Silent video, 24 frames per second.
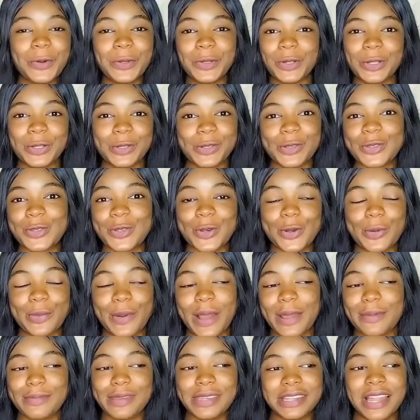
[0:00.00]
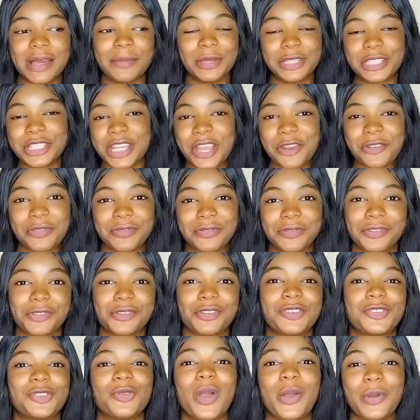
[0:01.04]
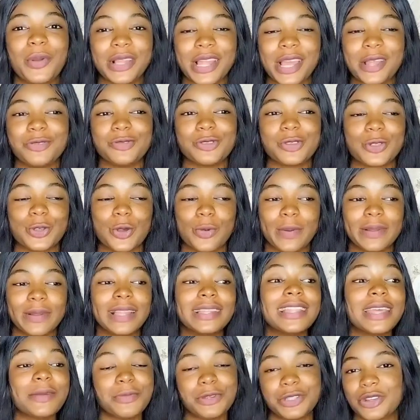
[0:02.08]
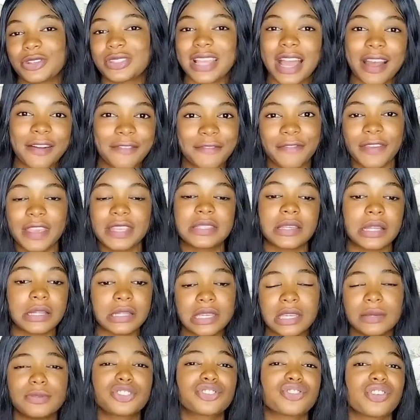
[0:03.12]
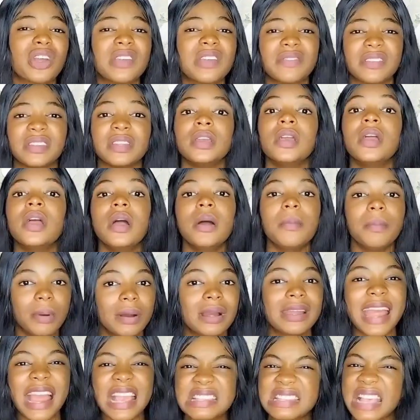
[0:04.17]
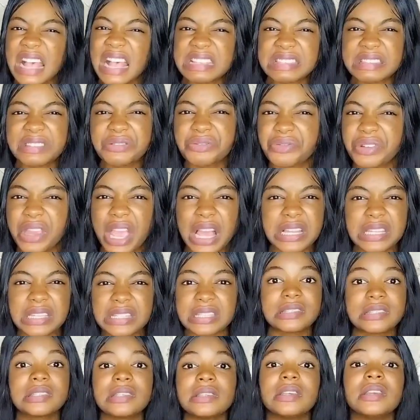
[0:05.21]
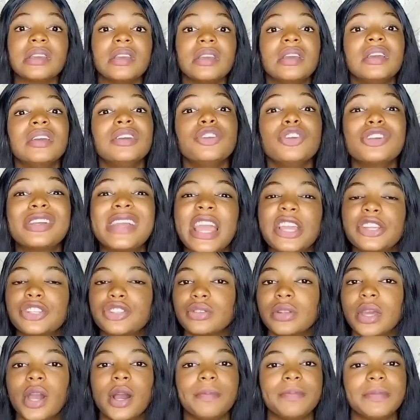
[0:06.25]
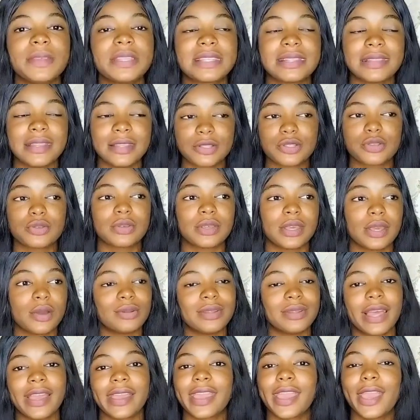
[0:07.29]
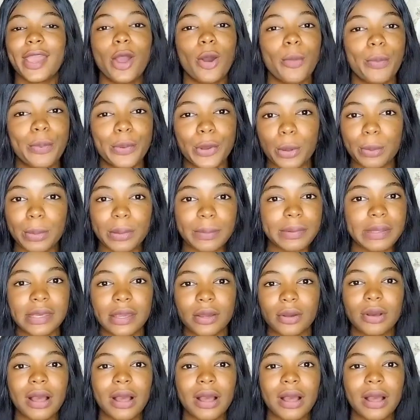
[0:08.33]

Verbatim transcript: I don't want to lose hope. I mean, I'm a child of grace, so why will I lose hope? Let me just have faith and keep striving. But guys, that's the reality. See, you guys should help this little girl, like help your baby